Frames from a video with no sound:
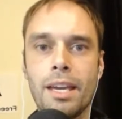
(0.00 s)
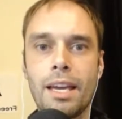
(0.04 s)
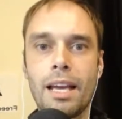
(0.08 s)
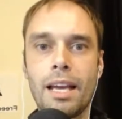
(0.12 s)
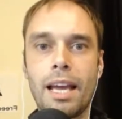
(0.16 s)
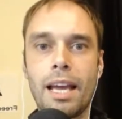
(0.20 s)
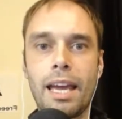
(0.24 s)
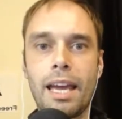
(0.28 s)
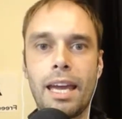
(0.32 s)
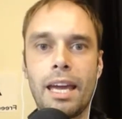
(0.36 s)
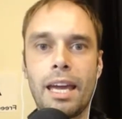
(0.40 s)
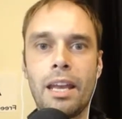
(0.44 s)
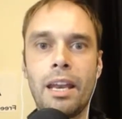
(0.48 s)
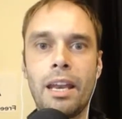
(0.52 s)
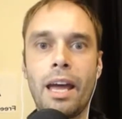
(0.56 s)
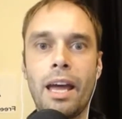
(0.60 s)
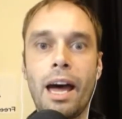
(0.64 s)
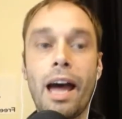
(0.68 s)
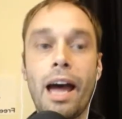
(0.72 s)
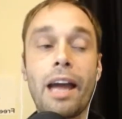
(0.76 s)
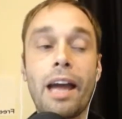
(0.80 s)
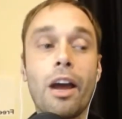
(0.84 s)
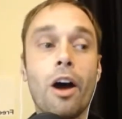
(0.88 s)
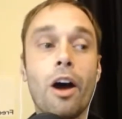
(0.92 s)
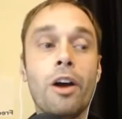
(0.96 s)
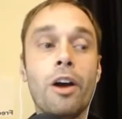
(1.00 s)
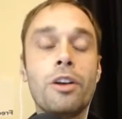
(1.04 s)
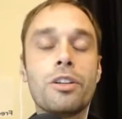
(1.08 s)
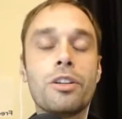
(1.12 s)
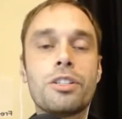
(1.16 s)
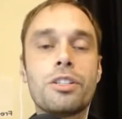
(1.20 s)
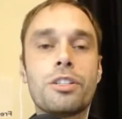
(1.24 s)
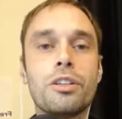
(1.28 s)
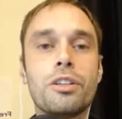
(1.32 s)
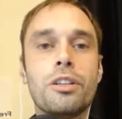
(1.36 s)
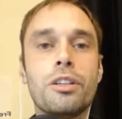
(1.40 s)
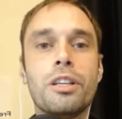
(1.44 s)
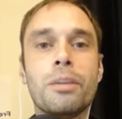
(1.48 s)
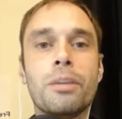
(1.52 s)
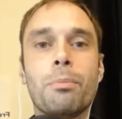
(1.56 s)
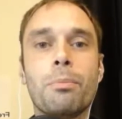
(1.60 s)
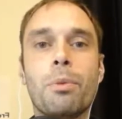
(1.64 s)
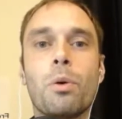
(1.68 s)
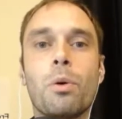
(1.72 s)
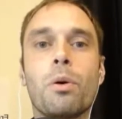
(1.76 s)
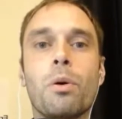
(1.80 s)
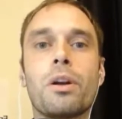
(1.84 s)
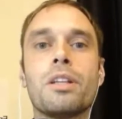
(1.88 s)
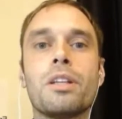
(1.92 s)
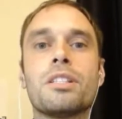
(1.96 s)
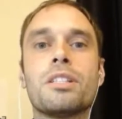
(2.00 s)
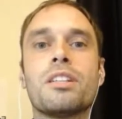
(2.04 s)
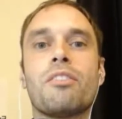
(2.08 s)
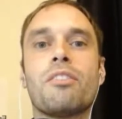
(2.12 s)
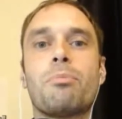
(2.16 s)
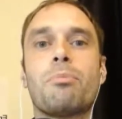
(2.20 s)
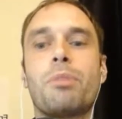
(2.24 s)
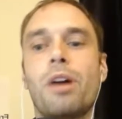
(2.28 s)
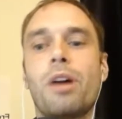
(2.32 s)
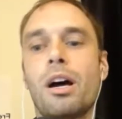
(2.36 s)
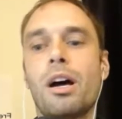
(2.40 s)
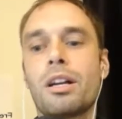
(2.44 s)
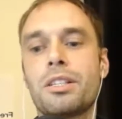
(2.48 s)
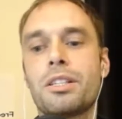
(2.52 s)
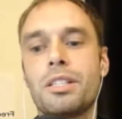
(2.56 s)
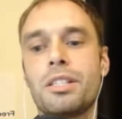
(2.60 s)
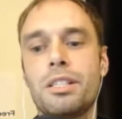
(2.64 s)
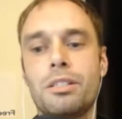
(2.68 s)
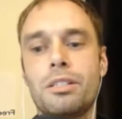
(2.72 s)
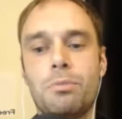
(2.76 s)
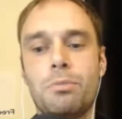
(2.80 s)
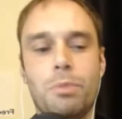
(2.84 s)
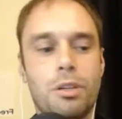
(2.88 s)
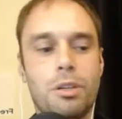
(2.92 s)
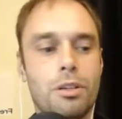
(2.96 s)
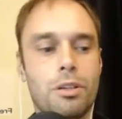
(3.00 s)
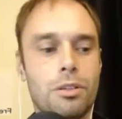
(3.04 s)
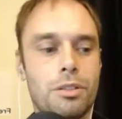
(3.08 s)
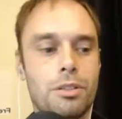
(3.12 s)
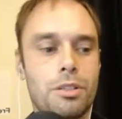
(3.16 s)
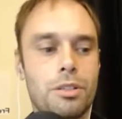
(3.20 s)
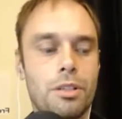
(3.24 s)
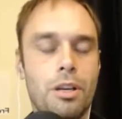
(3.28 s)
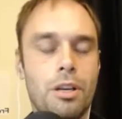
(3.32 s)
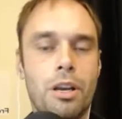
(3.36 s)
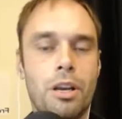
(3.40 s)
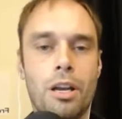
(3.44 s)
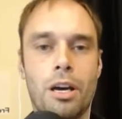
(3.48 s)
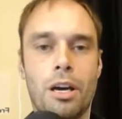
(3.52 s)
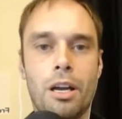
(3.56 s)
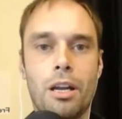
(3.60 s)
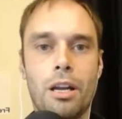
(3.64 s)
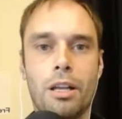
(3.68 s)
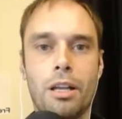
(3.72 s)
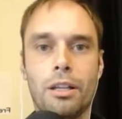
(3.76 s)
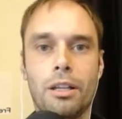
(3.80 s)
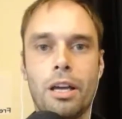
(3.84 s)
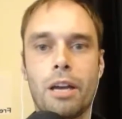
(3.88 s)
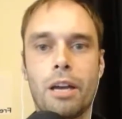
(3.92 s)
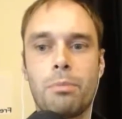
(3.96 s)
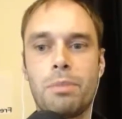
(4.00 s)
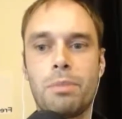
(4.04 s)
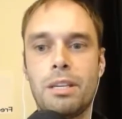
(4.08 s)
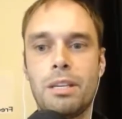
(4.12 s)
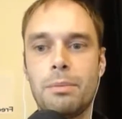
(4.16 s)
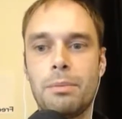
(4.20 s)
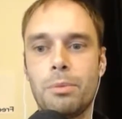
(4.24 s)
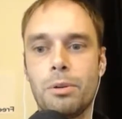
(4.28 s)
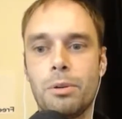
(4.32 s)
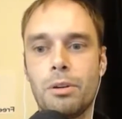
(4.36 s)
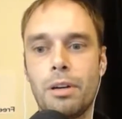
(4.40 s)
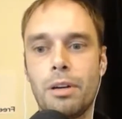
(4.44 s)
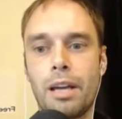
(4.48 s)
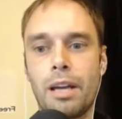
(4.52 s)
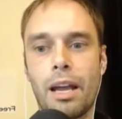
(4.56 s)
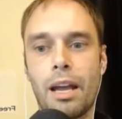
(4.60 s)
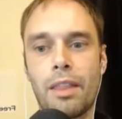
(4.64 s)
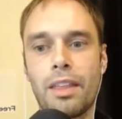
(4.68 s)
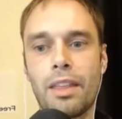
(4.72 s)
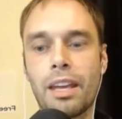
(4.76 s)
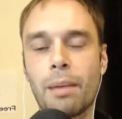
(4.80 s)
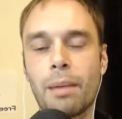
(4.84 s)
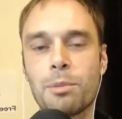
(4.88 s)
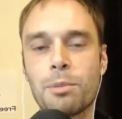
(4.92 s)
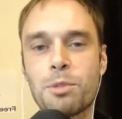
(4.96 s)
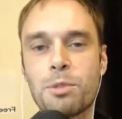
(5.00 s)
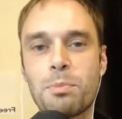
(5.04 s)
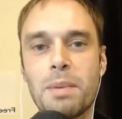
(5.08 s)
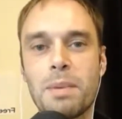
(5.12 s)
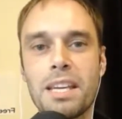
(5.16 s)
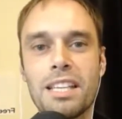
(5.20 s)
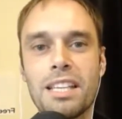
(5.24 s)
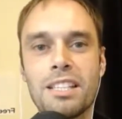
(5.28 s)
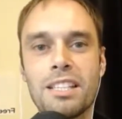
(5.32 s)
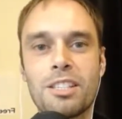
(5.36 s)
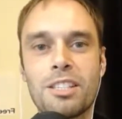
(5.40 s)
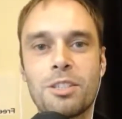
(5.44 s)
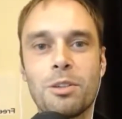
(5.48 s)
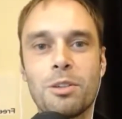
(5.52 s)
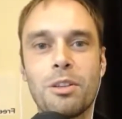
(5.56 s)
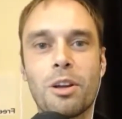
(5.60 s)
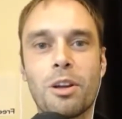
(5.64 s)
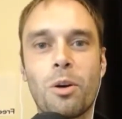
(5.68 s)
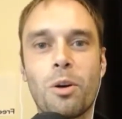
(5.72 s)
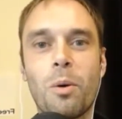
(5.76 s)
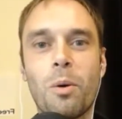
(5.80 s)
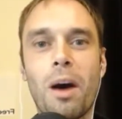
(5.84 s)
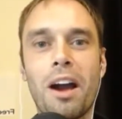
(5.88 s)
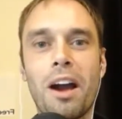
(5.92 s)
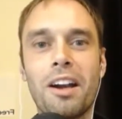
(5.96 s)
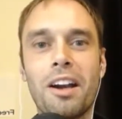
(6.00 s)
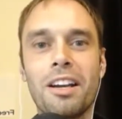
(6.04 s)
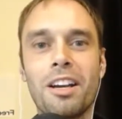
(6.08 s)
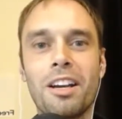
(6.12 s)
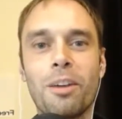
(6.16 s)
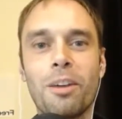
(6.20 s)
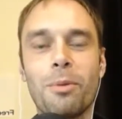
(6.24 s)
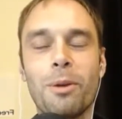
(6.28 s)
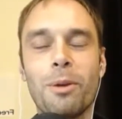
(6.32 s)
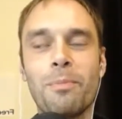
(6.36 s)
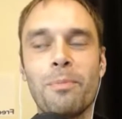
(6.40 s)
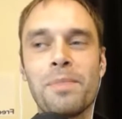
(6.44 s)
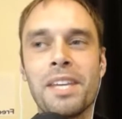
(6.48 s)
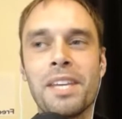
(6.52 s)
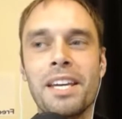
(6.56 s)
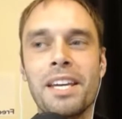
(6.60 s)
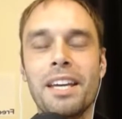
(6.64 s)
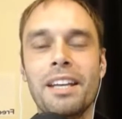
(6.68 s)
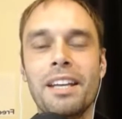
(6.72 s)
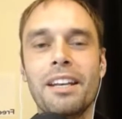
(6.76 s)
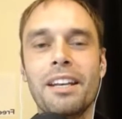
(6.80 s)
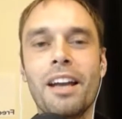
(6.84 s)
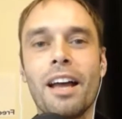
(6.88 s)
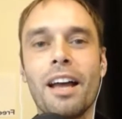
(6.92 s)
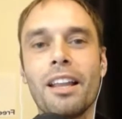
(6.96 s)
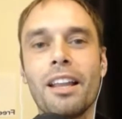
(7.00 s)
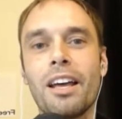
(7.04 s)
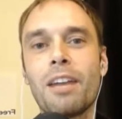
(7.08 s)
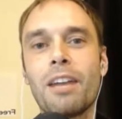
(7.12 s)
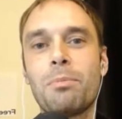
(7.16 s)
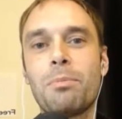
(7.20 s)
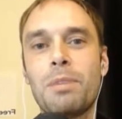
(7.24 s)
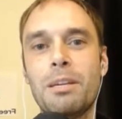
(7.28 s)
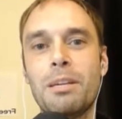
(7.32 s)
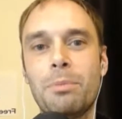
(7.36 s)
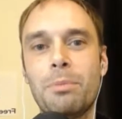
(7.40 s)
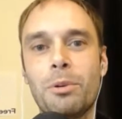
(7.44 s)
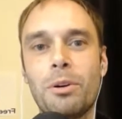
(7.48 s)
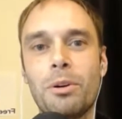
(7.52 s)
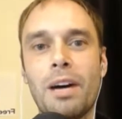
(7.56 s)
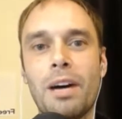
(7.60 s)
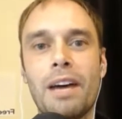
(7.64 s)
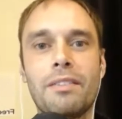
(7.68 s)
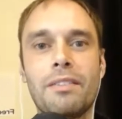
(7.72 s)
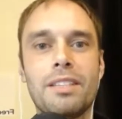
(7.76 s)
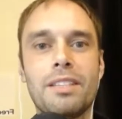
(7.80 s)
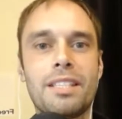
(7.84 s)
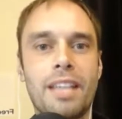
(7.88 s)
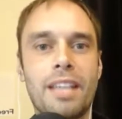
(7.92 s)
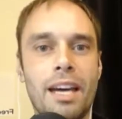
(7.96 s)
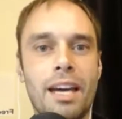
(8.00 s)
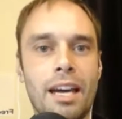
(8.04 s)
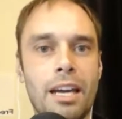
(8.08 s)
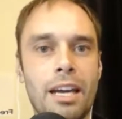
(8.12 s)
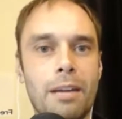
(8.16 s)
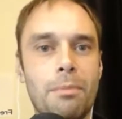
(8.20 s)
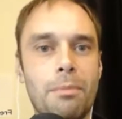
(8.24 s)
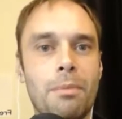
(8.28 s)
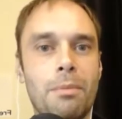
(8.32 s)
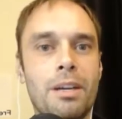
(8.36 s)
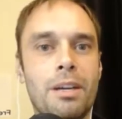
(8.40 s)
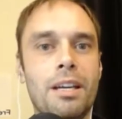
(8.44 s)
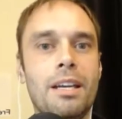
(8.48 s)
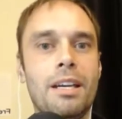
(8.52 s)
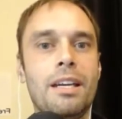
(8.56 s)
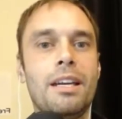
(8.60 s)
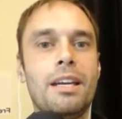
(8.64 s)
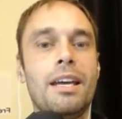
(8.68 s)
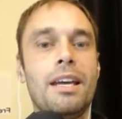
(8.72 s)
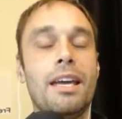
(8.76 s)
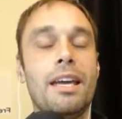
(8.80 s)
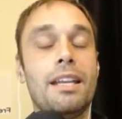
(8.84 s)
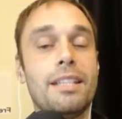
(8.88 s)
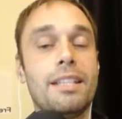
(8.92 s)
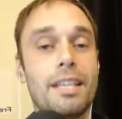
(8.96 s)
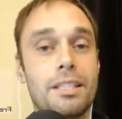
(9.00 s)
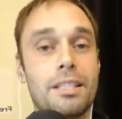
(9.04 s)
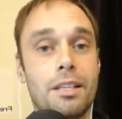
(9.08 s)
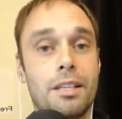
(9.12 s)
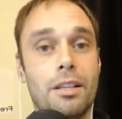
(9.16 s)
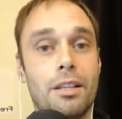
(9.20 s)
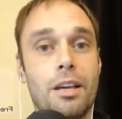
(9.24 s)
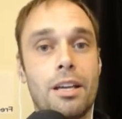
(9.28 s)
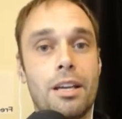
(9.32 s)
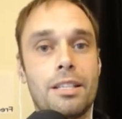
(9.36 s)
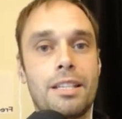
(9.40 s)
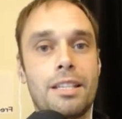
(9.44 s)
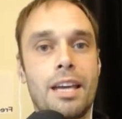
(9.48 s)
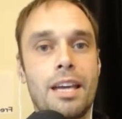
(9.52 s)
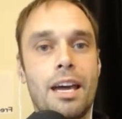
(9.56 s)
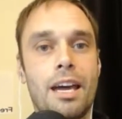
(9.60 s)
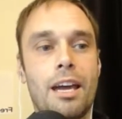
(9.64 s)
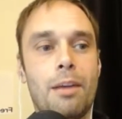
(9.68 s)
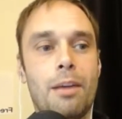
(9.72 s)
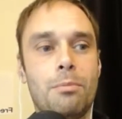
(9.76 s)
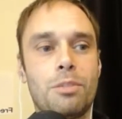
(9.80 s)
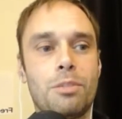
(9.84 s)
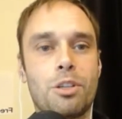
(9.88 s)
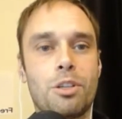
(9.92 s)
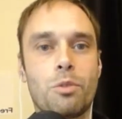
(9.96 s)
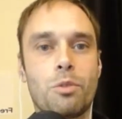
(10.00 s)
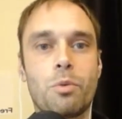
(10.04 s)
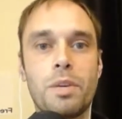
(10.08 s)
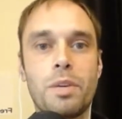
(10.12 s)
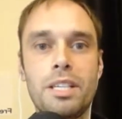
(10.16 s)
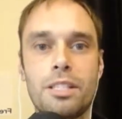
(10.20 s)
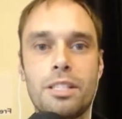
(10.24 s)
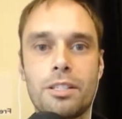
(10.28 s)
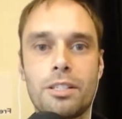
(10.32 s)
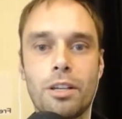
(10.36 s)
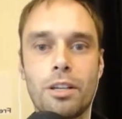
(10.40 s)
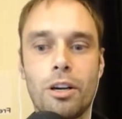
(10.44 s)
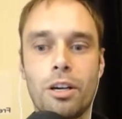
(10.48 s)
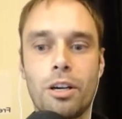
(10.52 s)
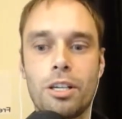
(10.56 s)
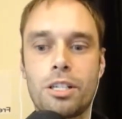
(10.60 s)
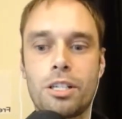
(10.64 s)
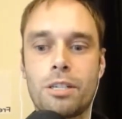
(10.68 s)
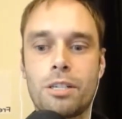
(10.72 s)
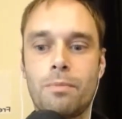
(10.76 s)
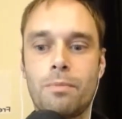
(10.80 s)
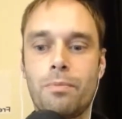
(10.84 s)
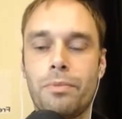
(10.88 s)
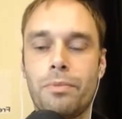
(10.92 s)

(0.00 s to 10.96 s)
and I understood the importance of proxies, because not a lot of people, and I think I'm speaking to the choir here, but not a lot of people have the time, and it takes a lot of time to research